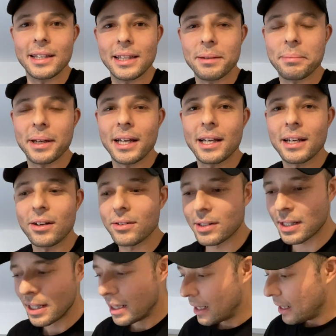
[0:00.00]
in the background
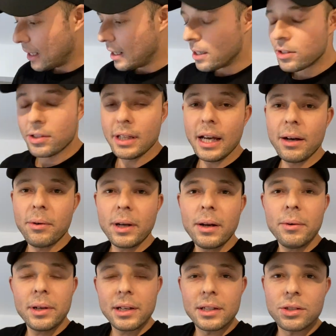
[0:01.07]
so yeah what i
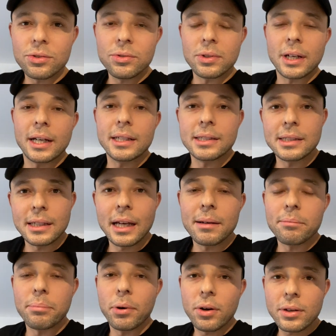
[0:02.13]
want to do guys is
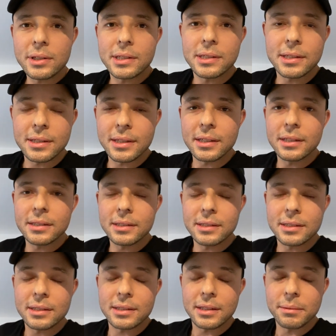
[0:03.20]
unbox
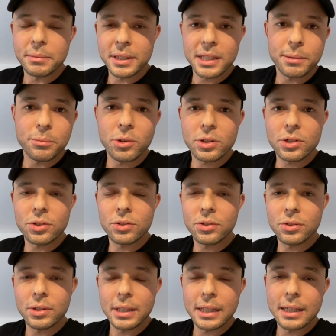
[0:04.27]
these the
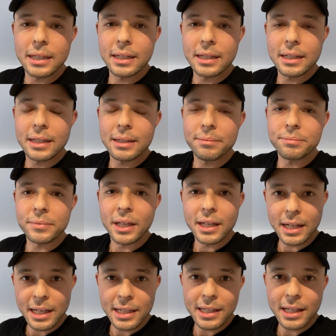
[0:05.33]
mishimoto um,
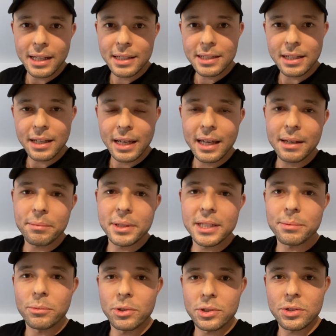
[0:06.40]
radiator and
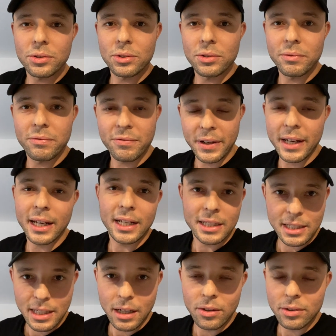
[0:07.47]
mishimoto fan and
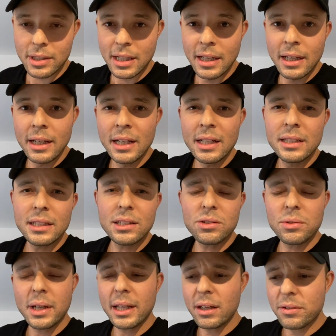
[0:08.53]
shroud just to
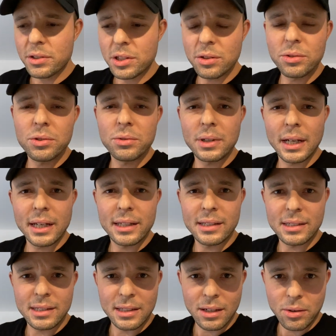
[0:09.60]
kind of show you
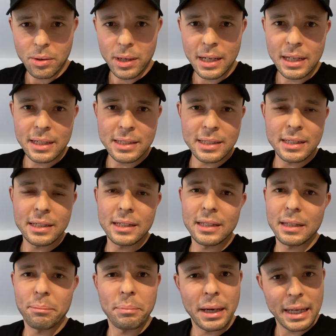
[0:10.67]
guys the quality
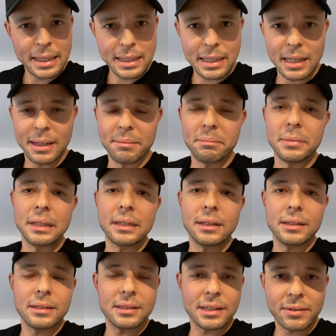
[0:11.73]
the part
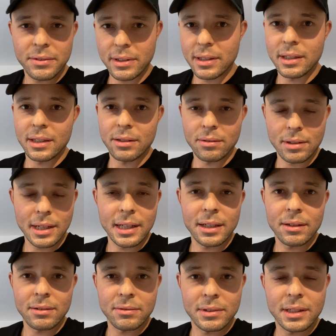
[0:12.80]
numbers everything you kind
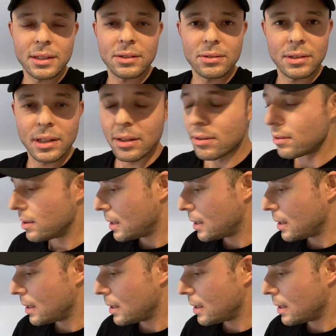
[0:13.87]
of need to know